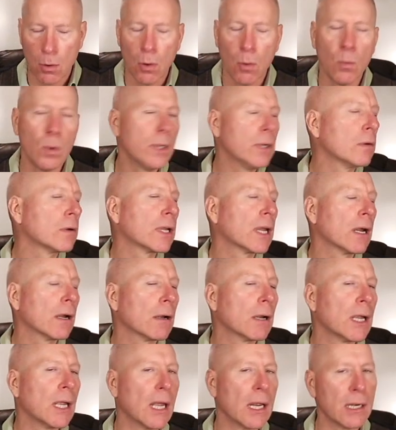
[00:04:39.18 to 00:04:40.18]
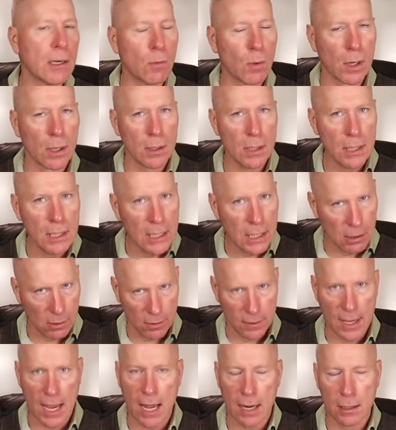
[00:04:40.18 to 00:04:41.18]
We don't carry anywhere
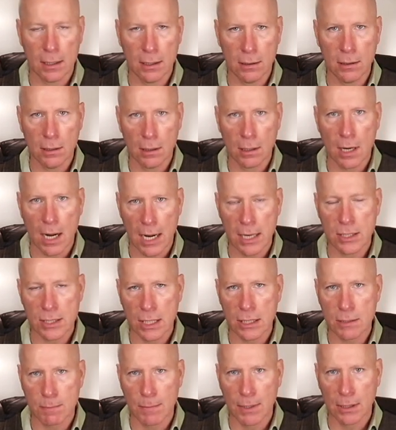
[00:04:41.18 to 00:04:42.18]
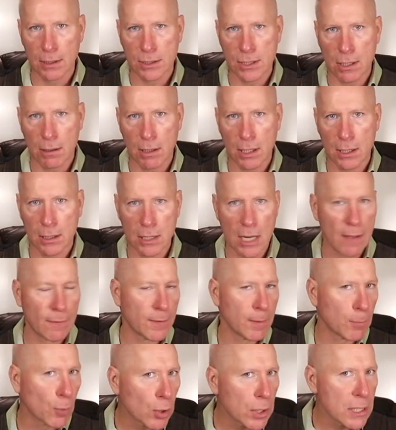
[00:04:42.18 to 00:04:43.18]
near that in the United States military,
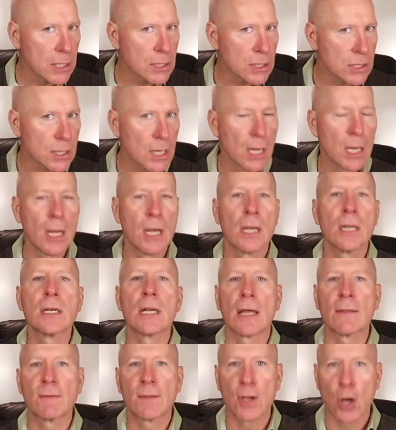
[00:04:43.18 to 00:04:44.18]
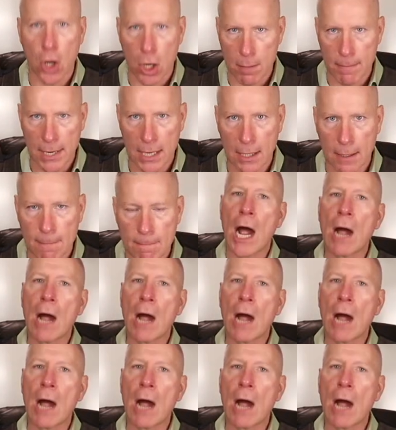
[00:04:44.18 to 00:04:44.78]
not the Marines and not the Army.